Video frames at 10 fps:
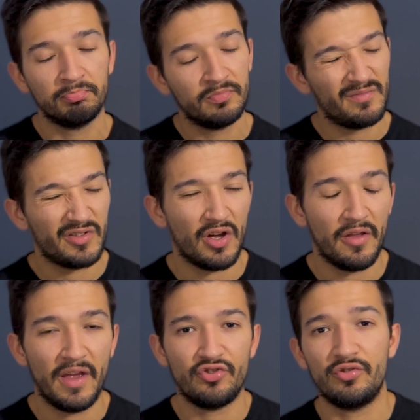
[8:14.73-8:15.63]
So
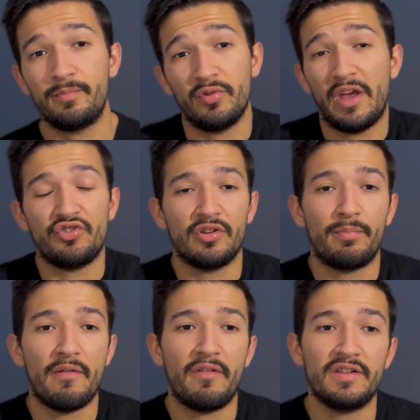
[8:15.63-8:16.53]
that's just a
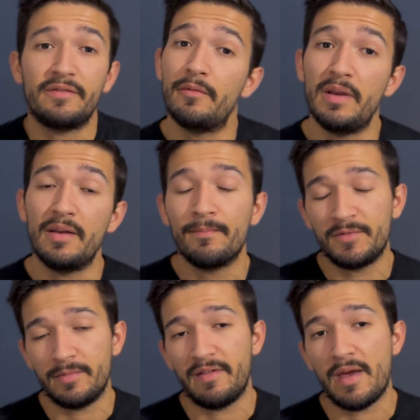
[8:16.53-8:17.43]
preference for me,
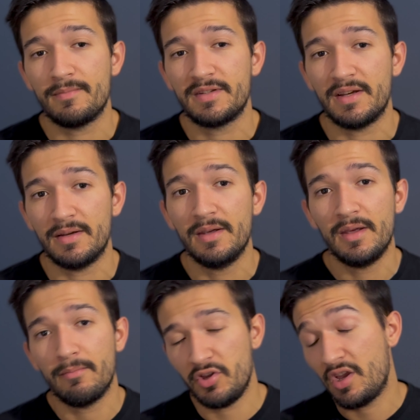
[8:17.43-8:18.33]
to be fair. So,
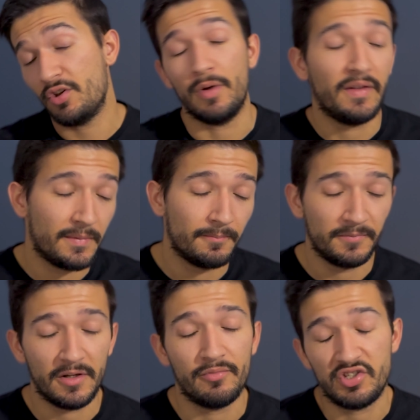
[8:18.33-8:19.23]
but you can do it,
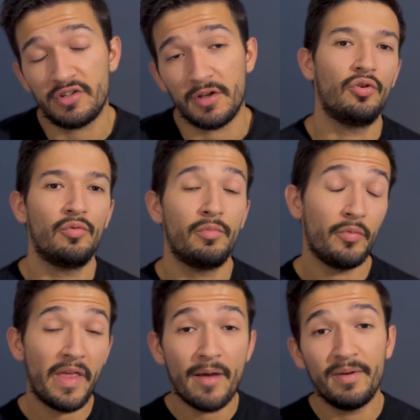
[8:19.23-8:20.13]
so which is good. But
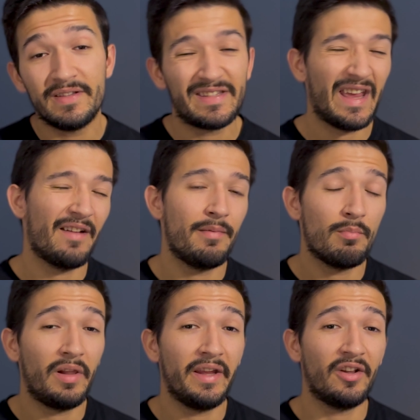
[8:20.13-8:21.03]
with that being said, I've been
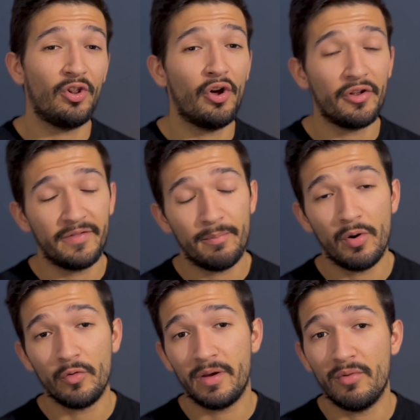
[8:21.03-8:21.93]
playing a lot of the
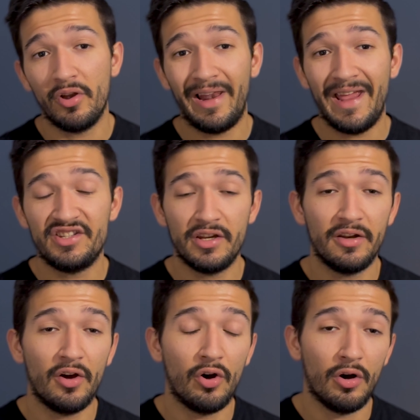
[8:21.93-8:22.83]
Pokemon Legend
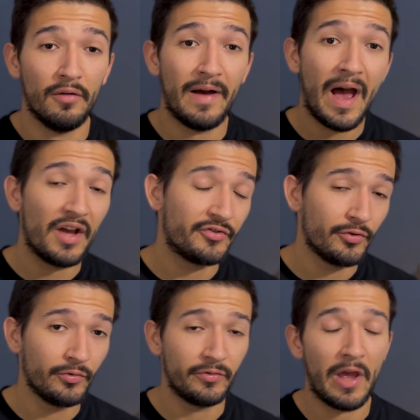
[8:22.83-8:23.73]
of
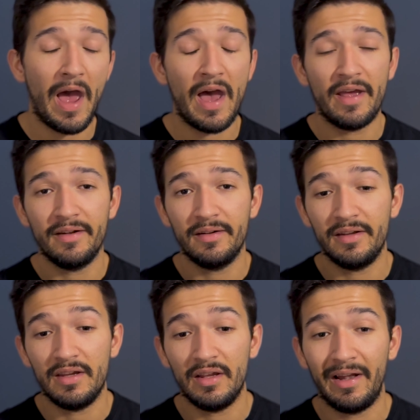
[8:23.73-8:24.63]
Arceus and
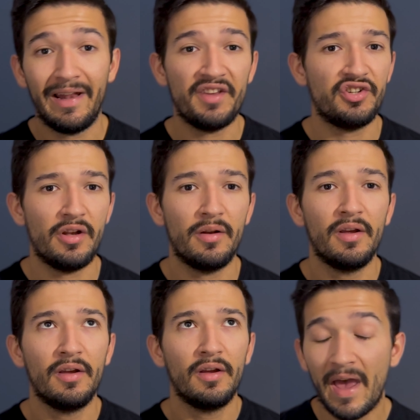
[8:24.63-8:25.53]
the Legend
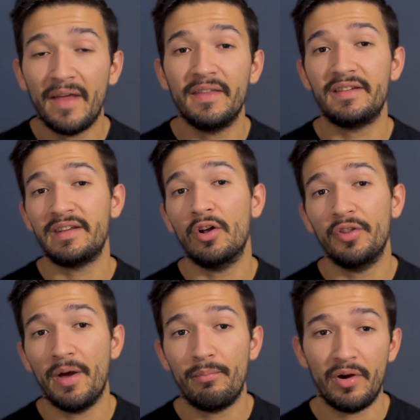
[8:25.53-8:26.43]
and the
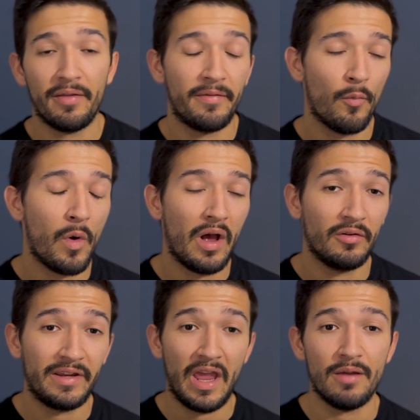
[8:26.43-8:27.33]
Zelda Breath of the
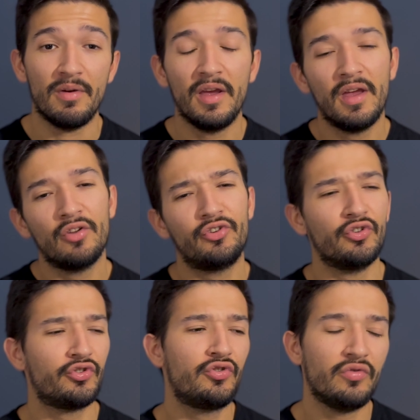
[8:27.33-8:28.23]
Wild game.
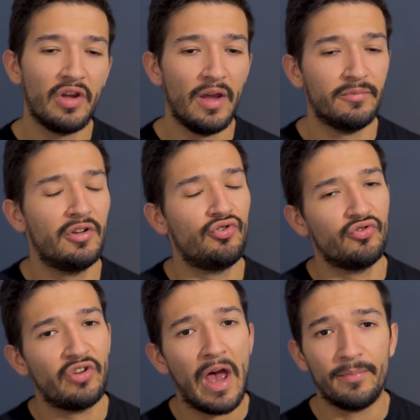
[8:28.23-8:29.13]
Those two games are
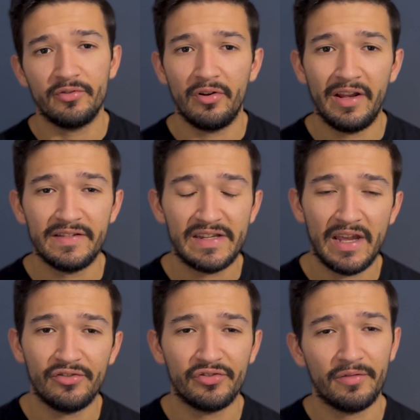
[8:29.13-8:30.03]
just absolutely
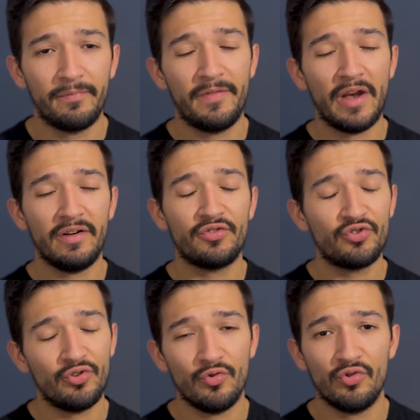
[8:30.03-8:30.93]
insane. Those are very
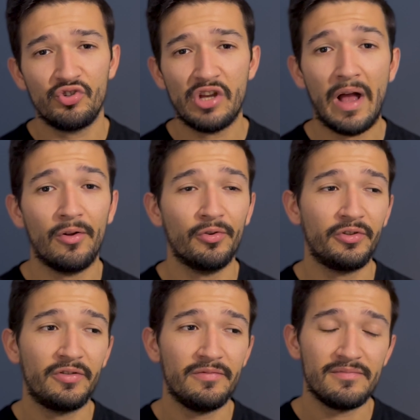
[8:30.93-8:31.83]
two childhood
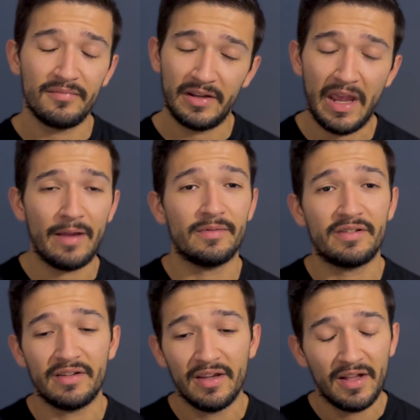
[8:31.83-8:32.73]

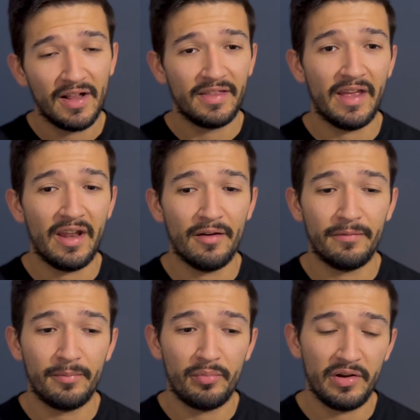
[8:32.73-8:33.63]
games that
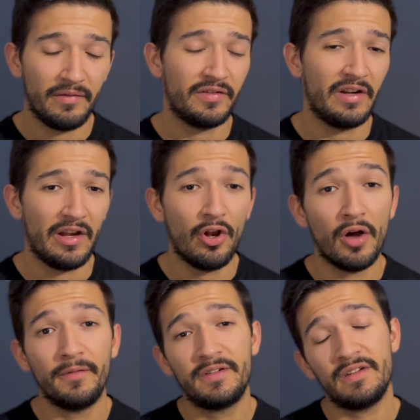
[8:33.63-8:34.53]
I've previously
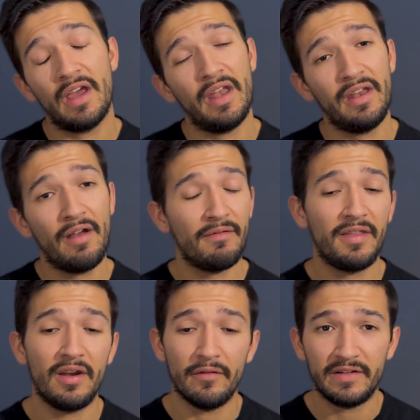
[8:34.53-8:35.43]
loved, and
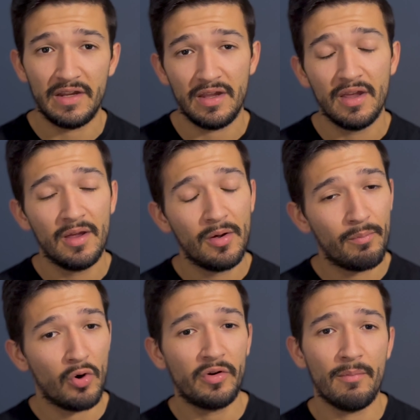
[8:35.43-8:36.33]
everything. Obviously,
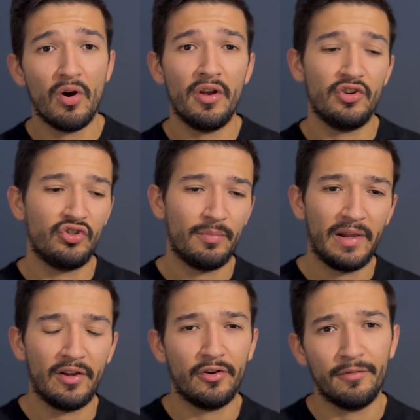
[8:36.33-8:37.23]
Pokemon. I used to play
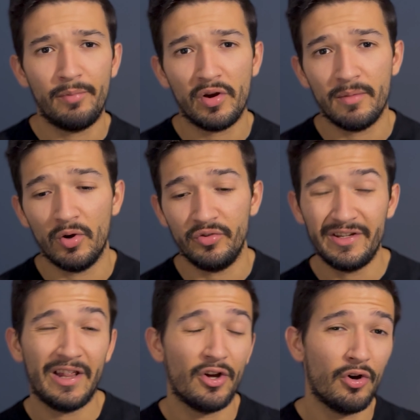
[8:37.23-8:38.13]
a lot of Pokemon
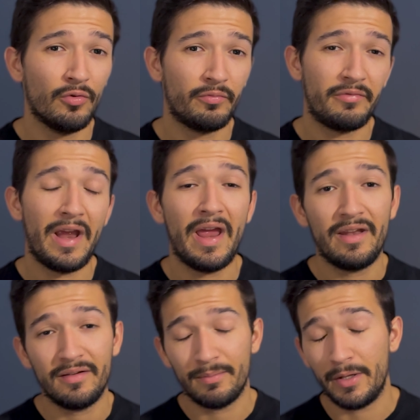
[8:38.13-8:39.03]
Yellow,
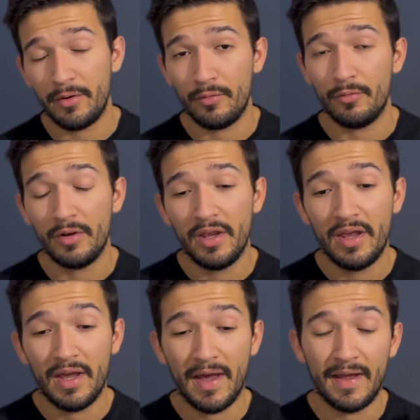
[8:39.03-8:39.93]
Red, Blue,
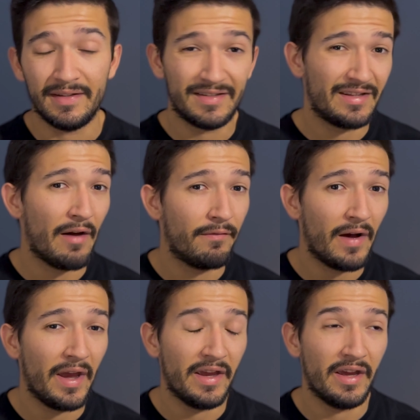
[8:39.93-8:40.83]
and
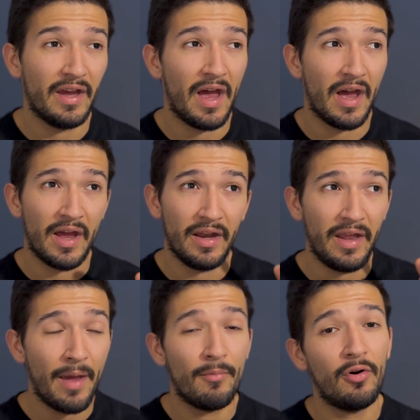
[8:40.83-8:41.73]
Sapphire and
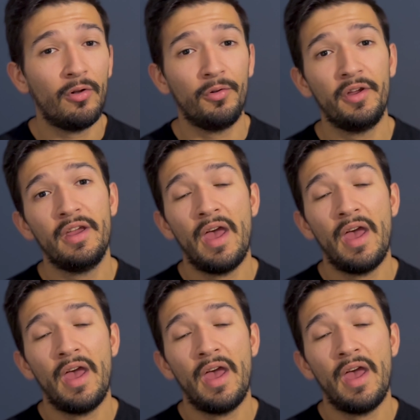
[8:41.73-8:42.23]
Emerald.